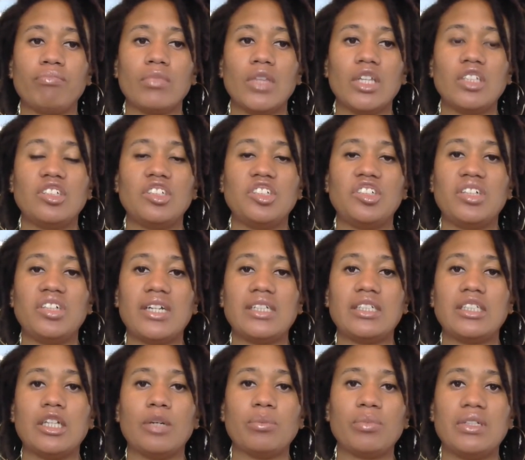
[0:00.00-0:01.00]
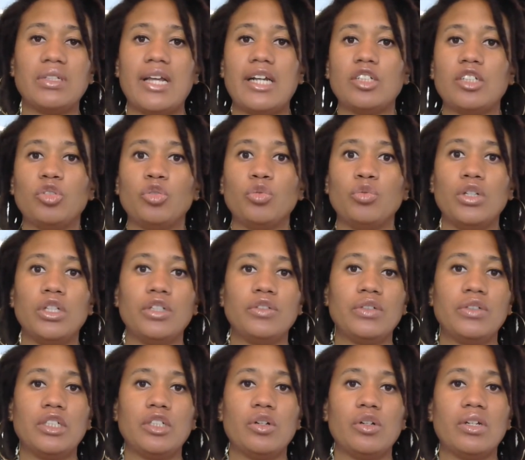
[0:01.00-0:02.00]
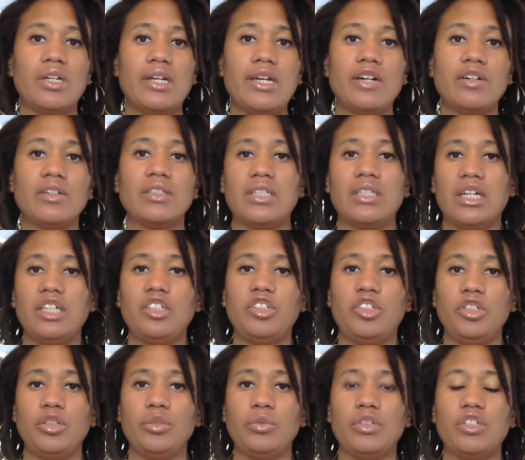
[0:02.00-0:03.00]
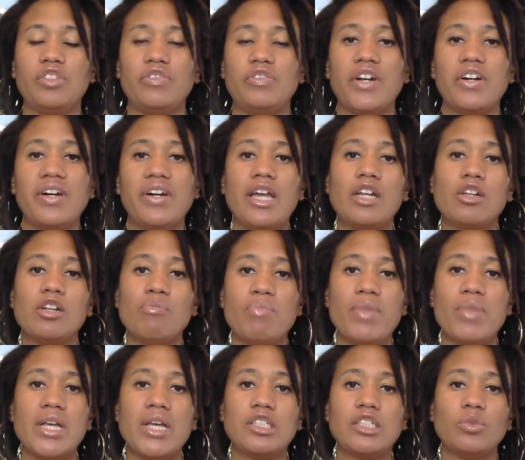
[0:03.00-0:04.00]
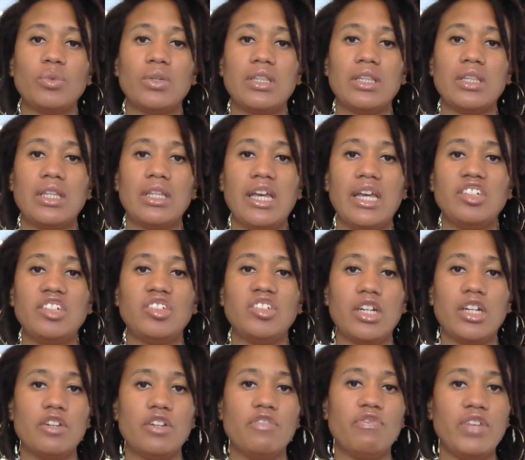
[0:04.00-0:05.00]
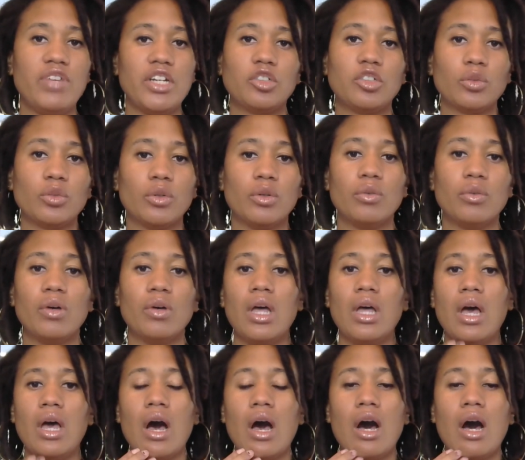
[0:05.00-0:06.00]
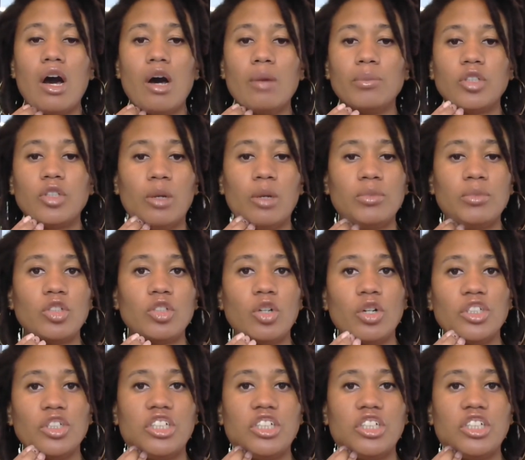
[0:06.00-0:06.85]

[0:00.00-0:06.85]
suggest something that is really going to irritate you. It's very hit or miss with each individual. So I'm just going to